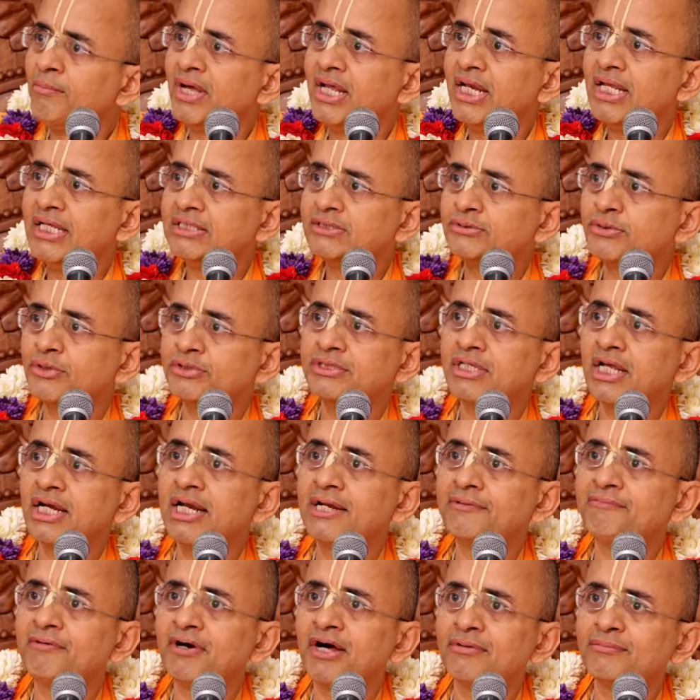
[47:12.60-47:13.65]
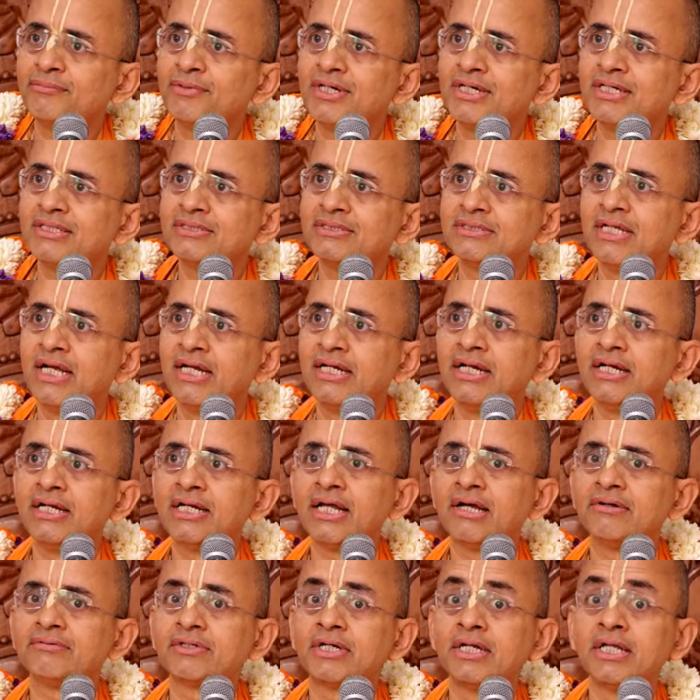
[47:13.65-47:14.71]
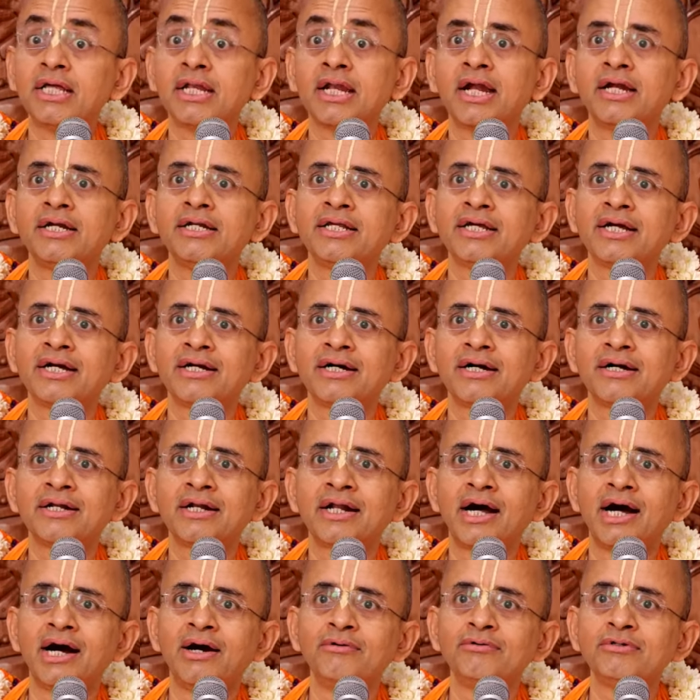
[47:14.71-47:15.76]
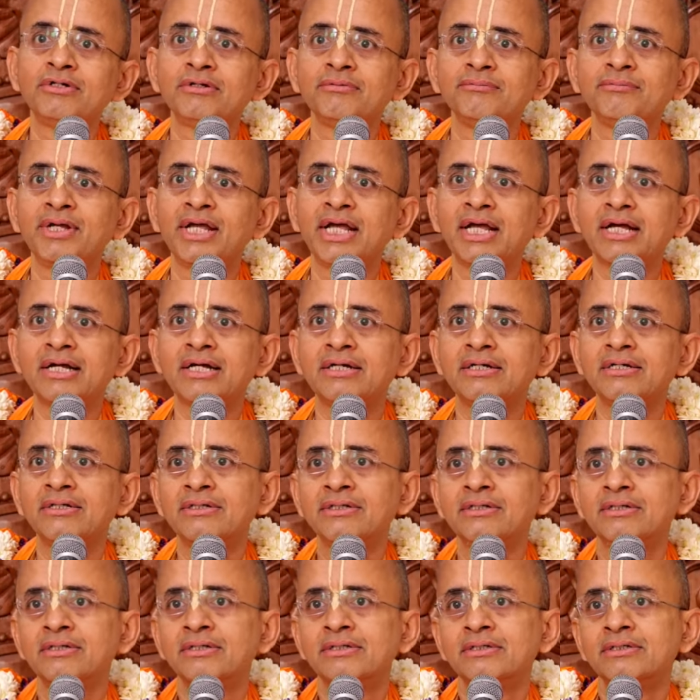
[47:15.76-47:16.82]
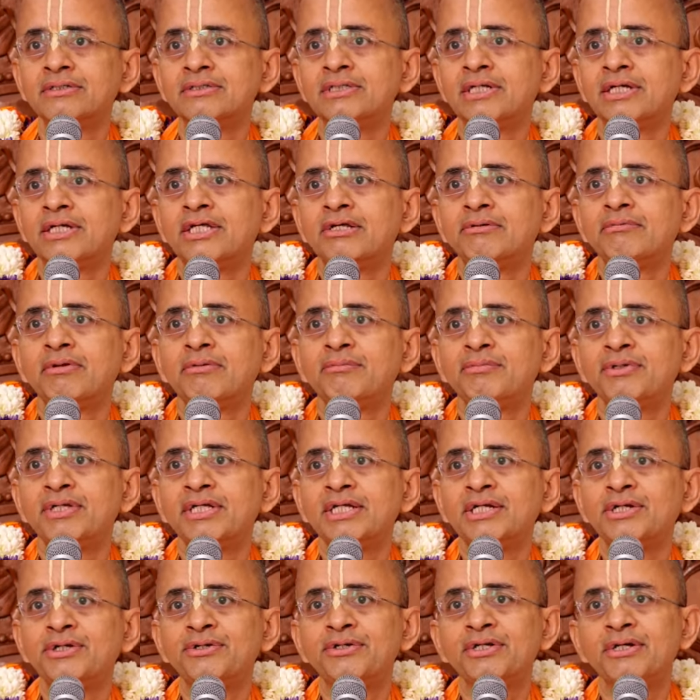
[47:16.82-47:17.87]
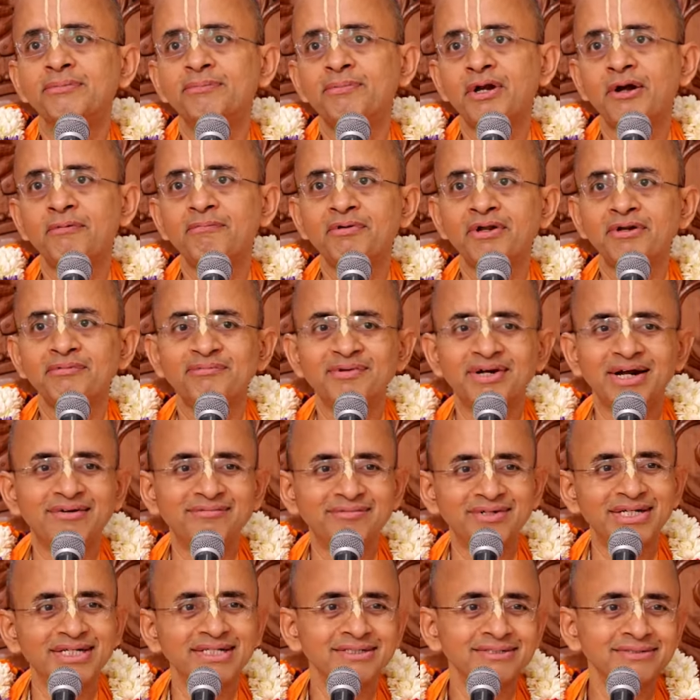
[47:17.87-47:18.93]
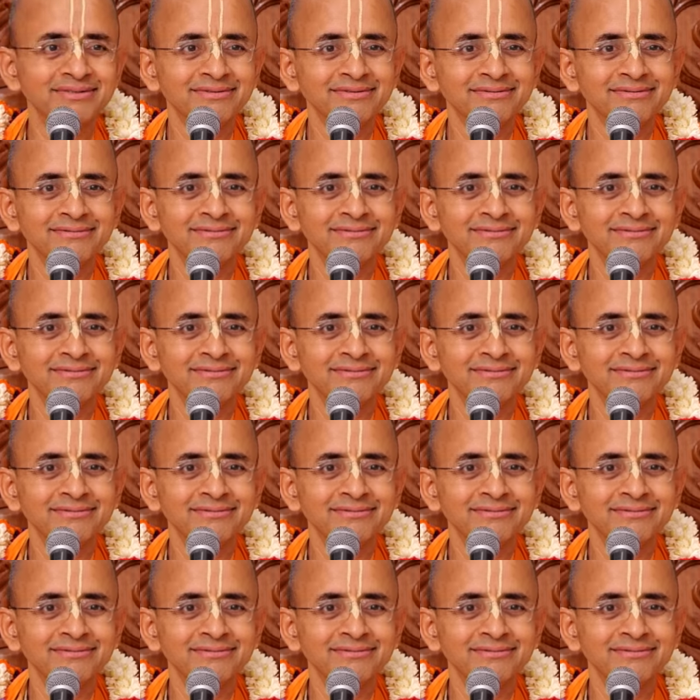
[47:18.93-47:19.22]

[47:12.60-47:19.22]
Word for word: many social reformers, they didn't have clear idea on how to make a human being into a proper Brahman.